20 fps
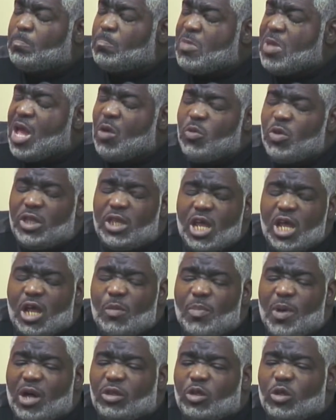and we think
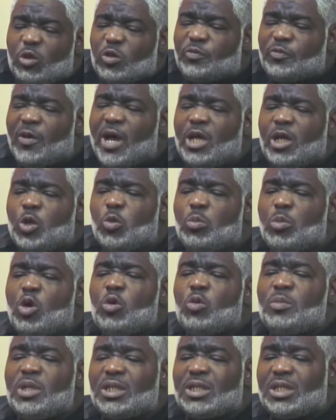about those final
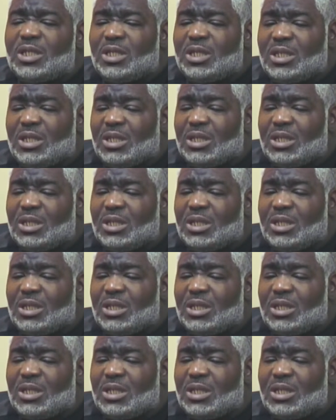moments.